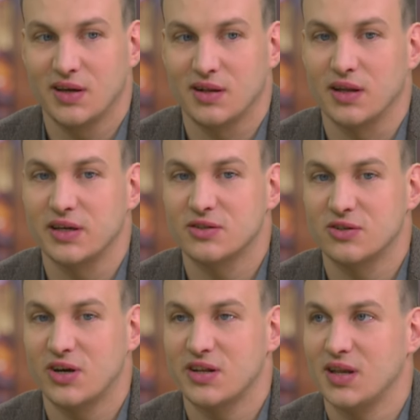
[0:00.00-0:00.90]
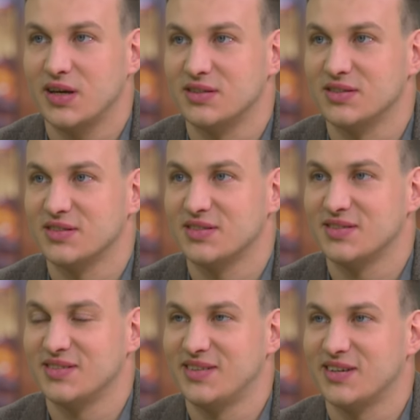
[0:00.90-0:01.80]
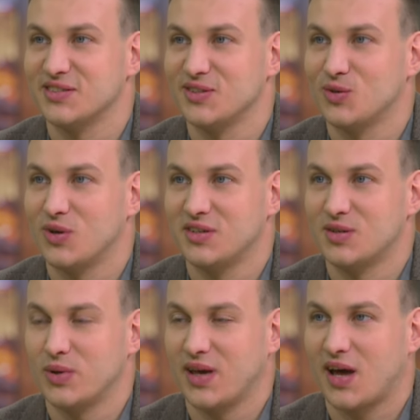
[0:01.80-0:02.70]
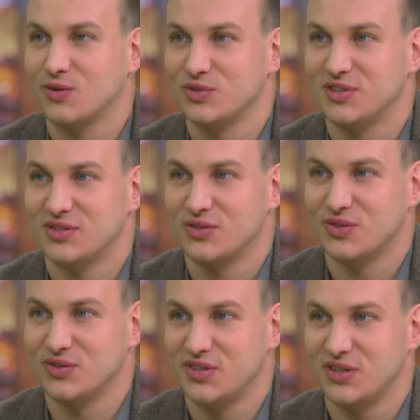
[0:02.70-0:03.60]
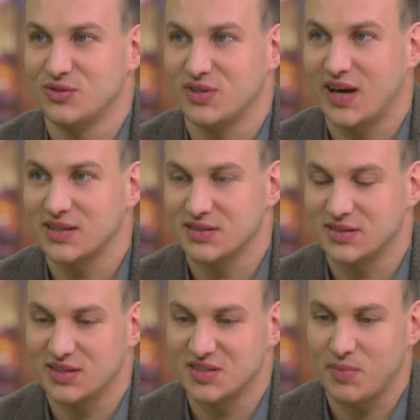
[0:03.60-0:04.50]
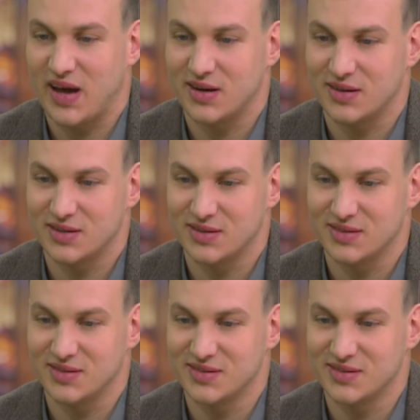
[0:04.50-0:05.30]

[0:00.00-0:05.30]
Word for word: late or not late. It's, there's no other way out just to continue that. It doesn't matter.